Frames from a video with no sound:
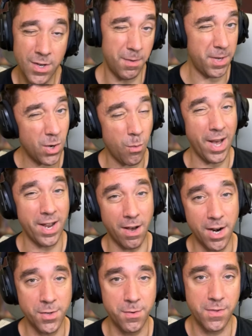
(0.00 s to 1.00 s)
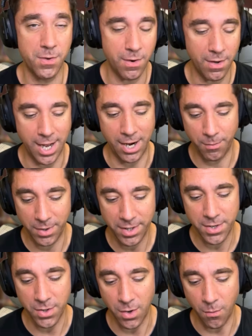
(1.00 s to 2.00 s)
To be quite honest with you all, I
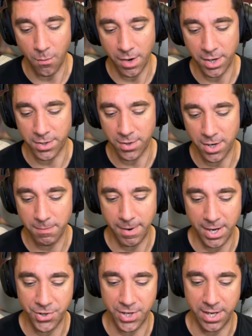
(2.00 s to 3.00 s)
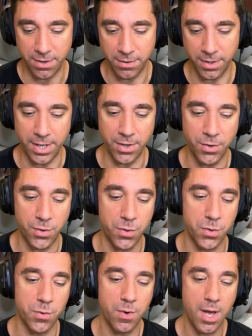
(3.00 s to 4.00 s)
really don't want to turn my channel
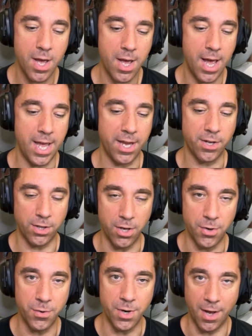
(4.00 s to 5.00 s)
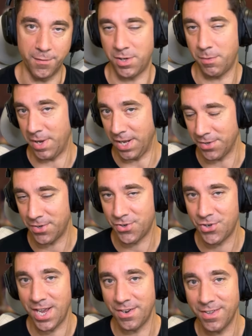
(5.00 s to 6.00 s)
into a clone of someone
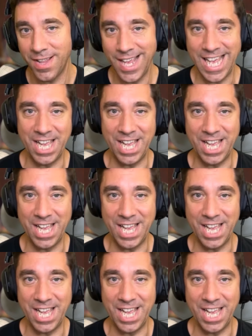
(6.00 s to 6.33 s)
else's channel,